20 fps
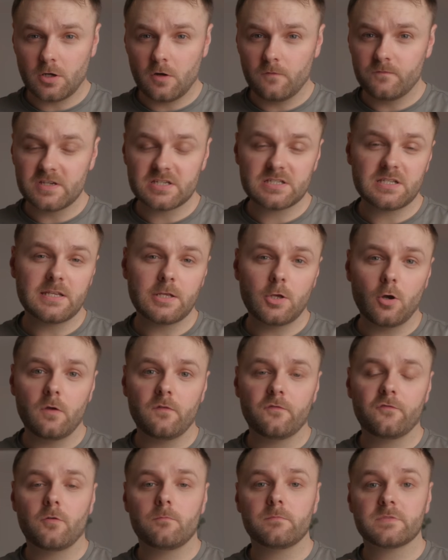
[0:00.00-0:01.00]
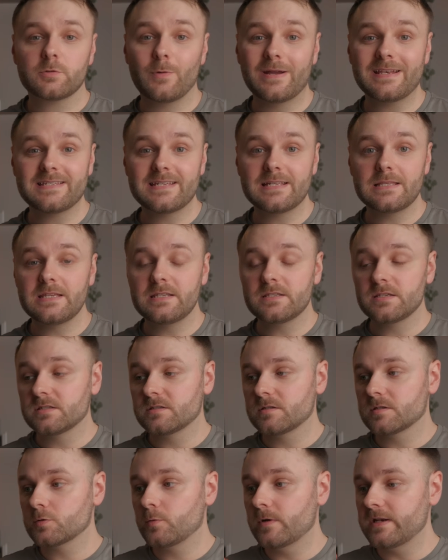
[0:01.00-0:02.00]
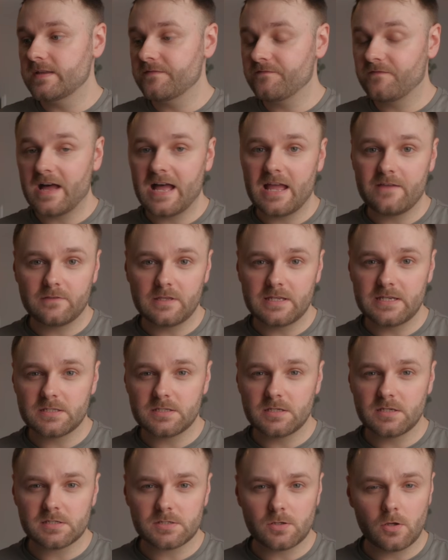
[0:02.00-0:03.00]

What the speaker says: obviously going from 20 litres to 25 litres.